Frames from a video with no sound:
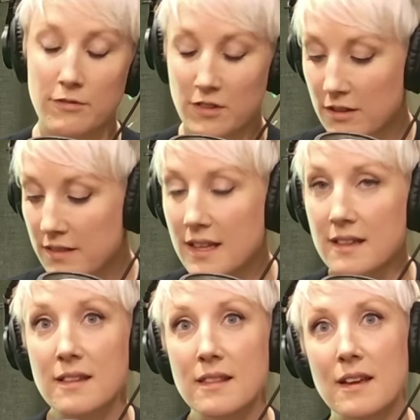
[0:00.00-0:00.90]
few
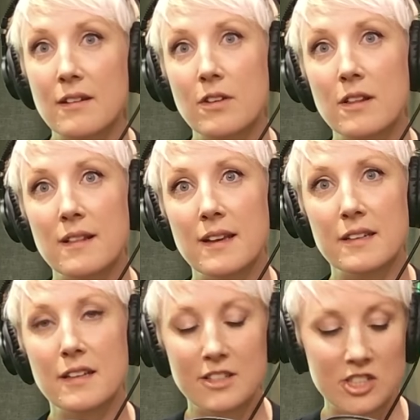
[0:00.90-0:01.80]
things in that. Firstly,
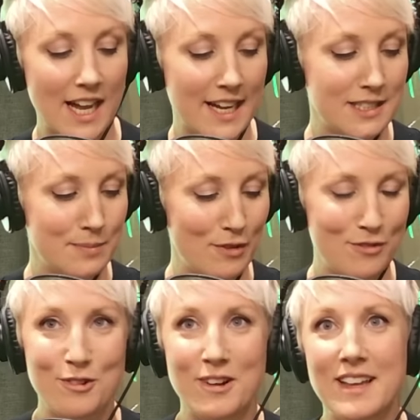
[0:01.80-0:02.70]
I checked
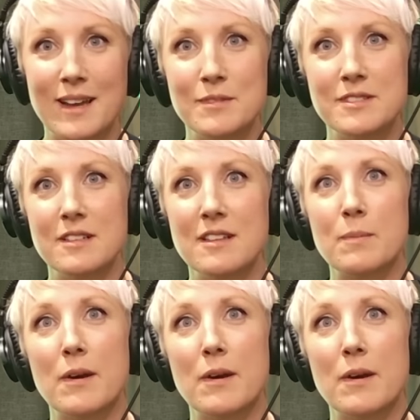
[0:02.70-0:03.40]
before I came to do this,